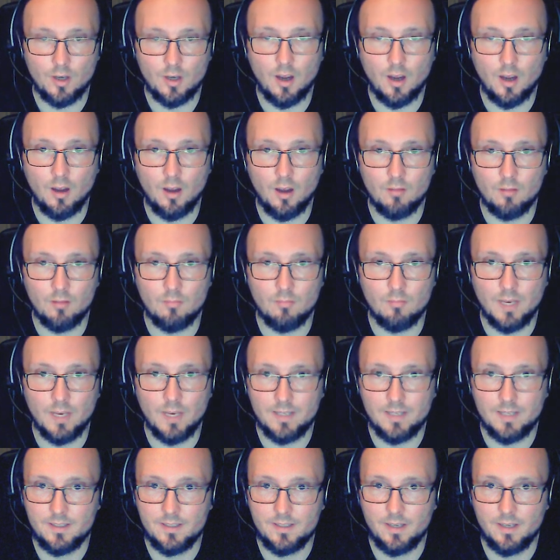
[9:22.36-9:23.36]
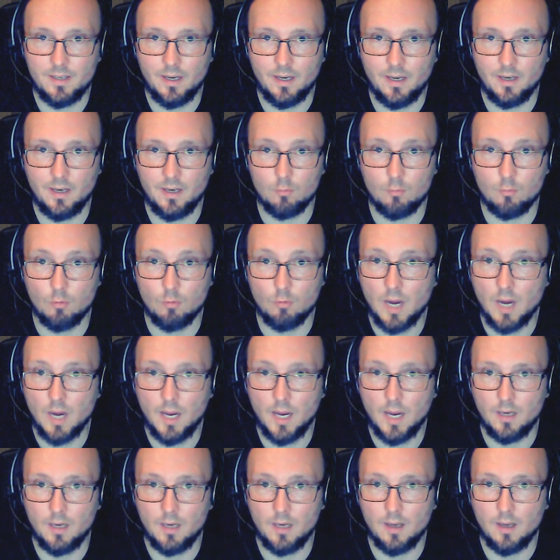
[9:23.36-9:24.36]
let's say, red
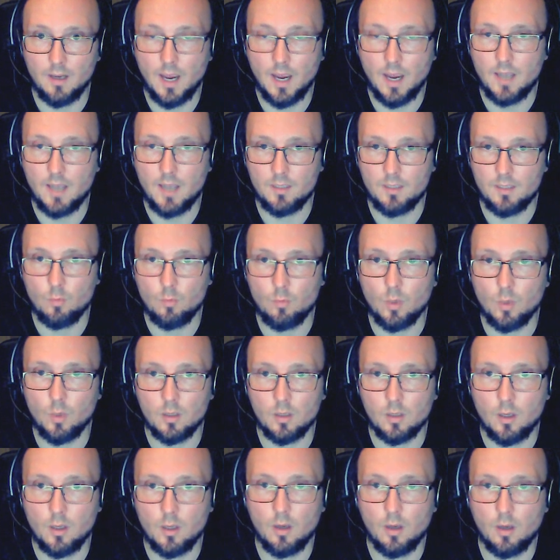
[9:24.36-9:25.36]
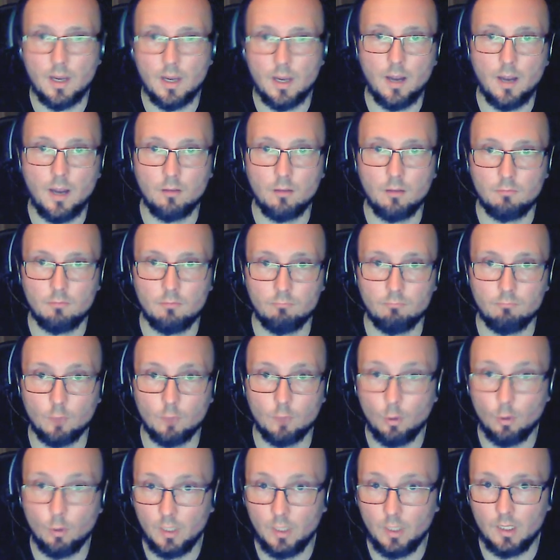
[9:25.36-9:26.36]
as it will cut out
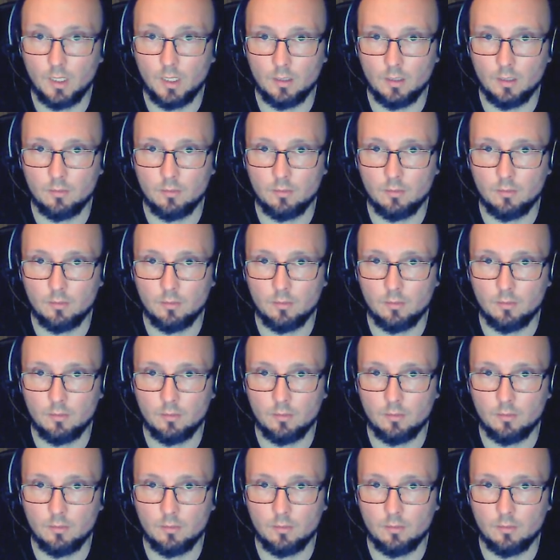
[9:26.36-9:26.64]
green, for